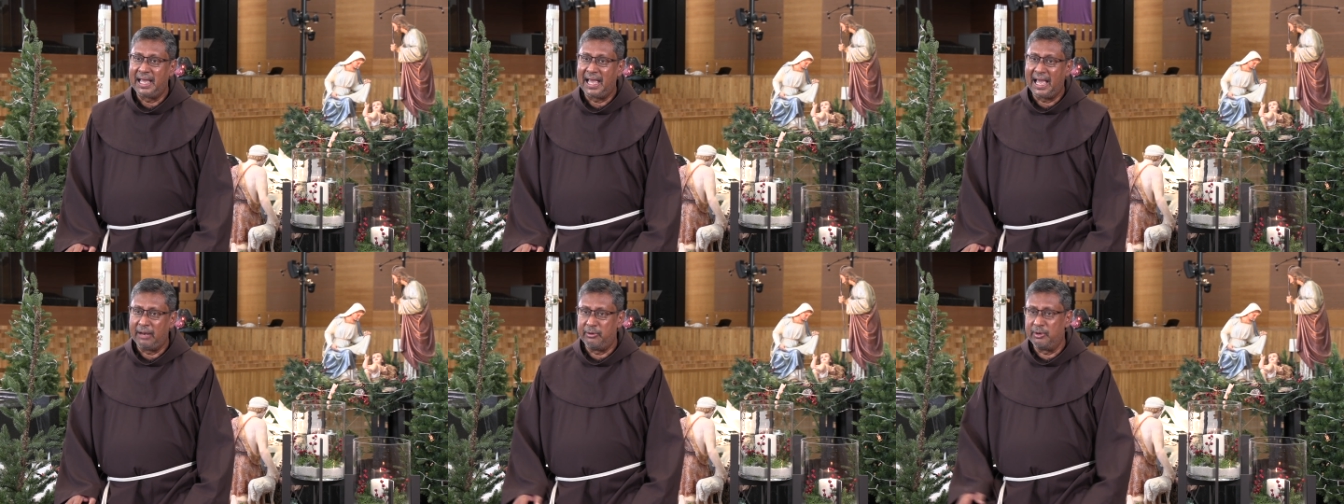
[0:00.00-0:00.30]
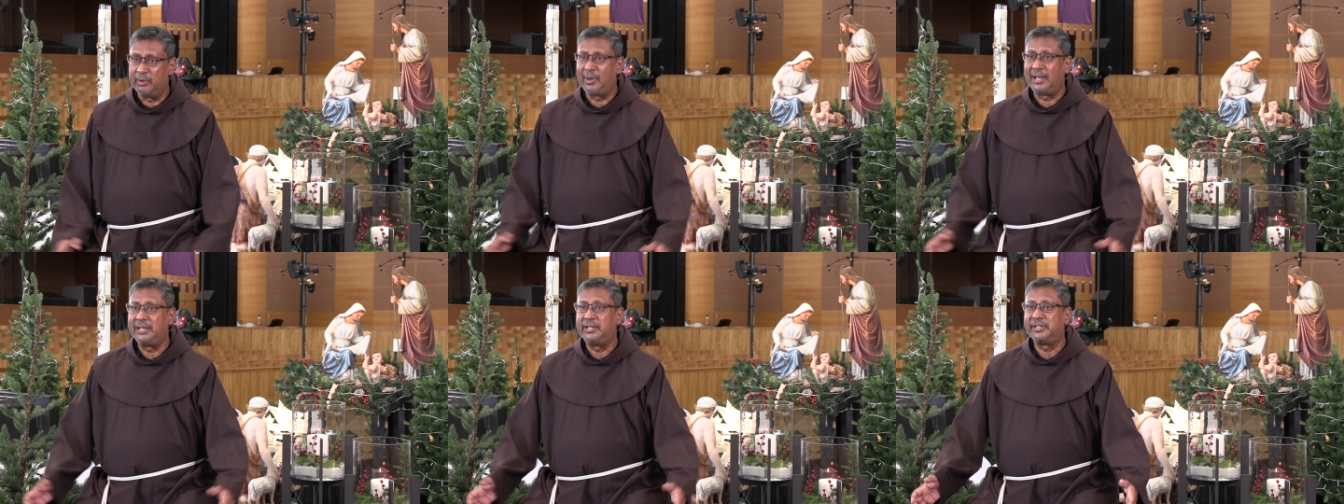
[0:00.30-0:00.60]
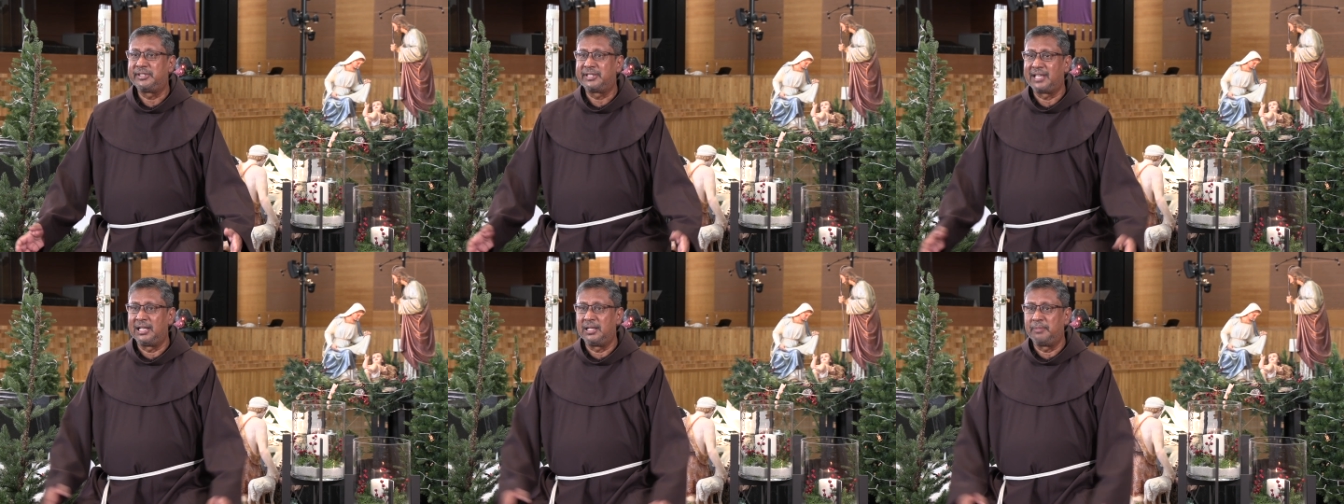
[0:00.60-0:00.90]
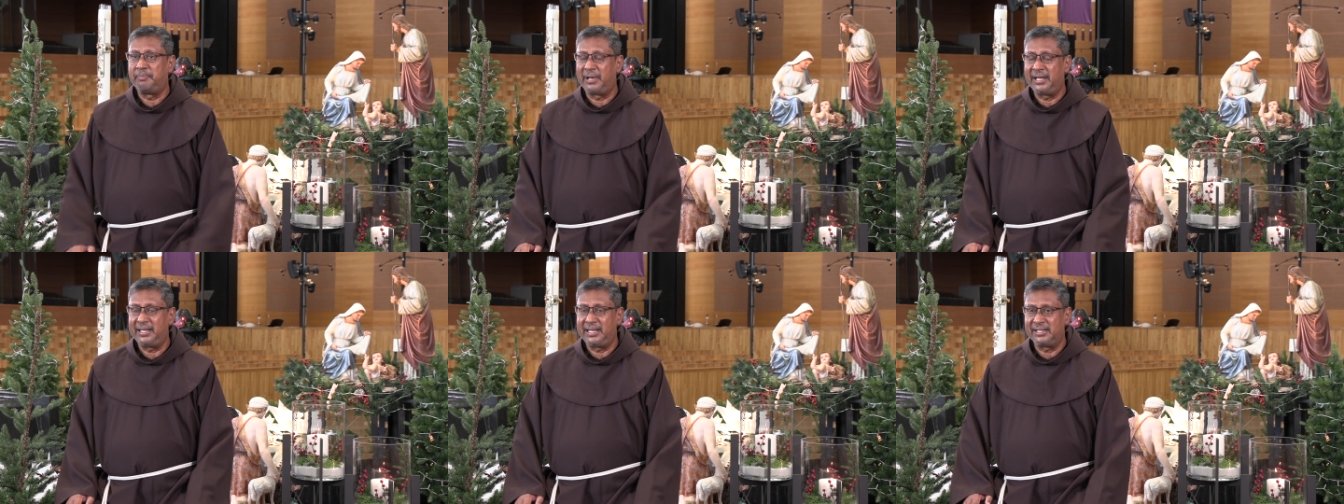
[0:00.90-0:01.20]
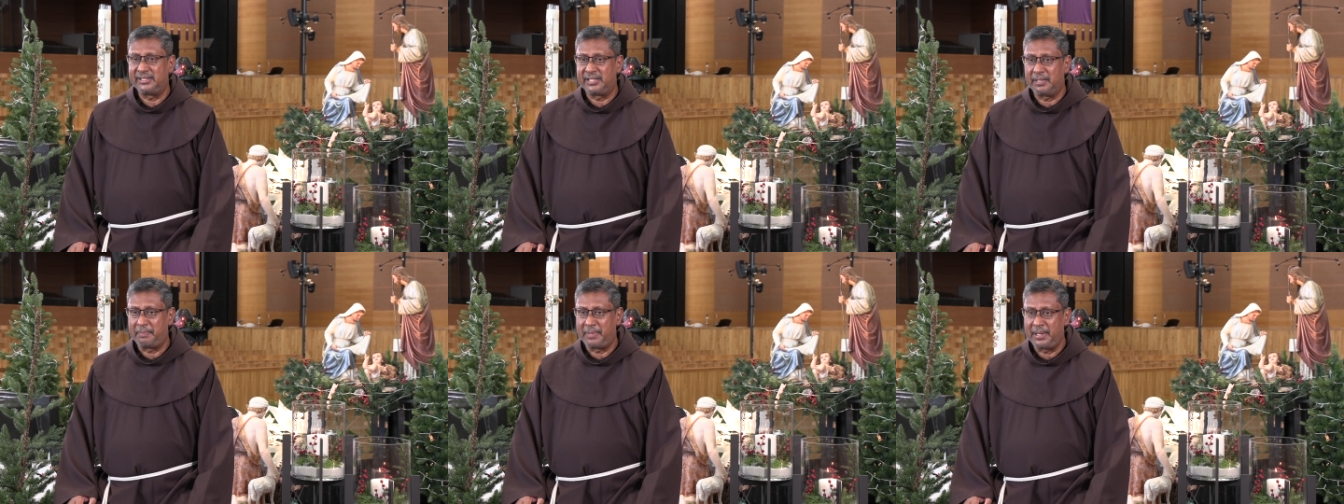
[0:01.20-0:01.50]
and we want to celebrate
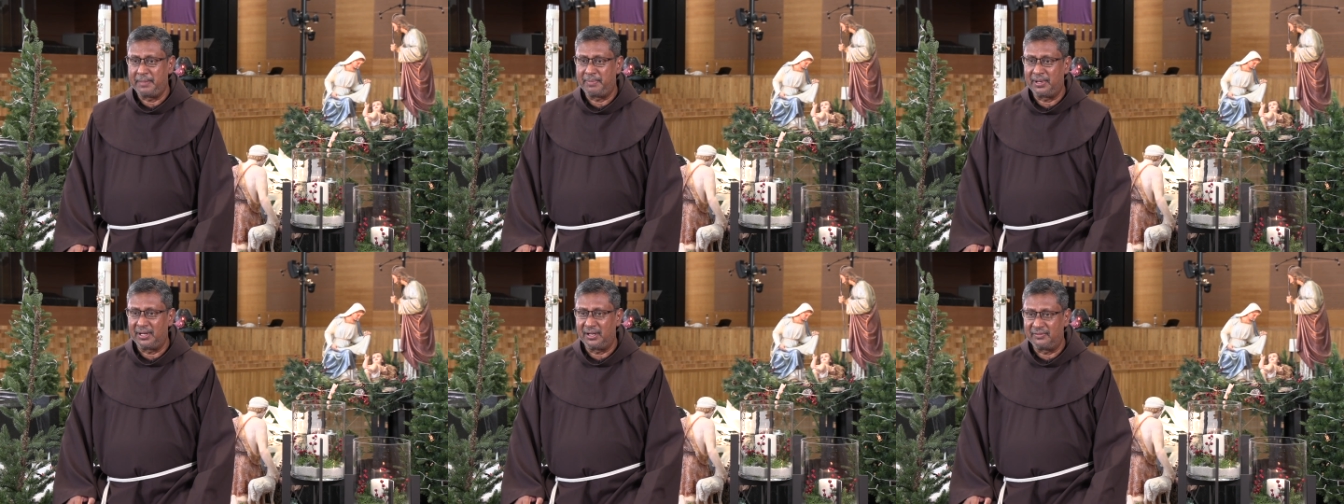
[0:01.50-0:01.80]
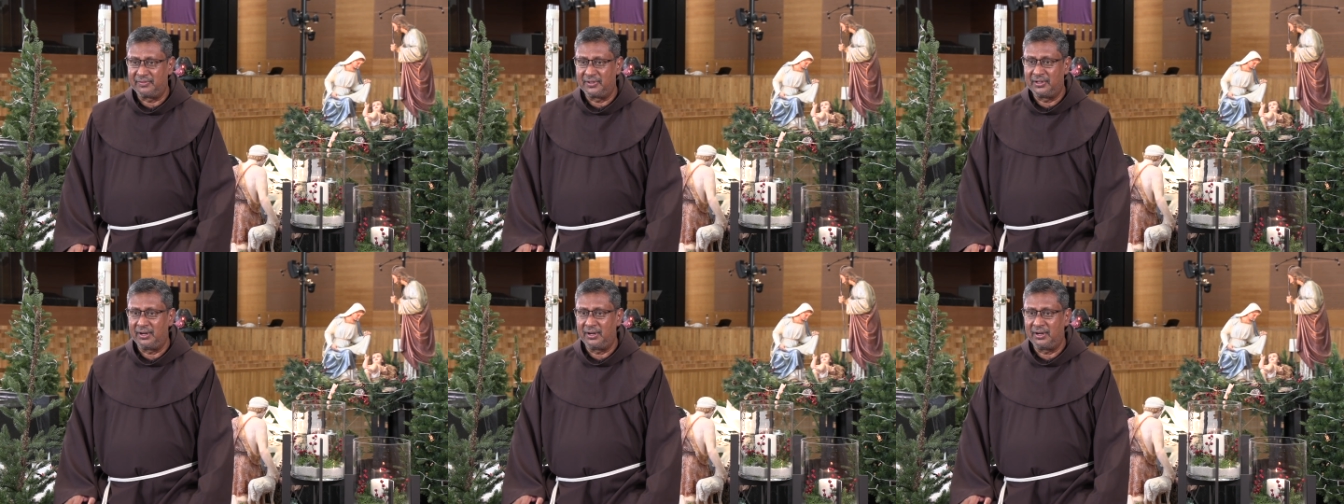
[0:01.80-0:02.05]
as a people of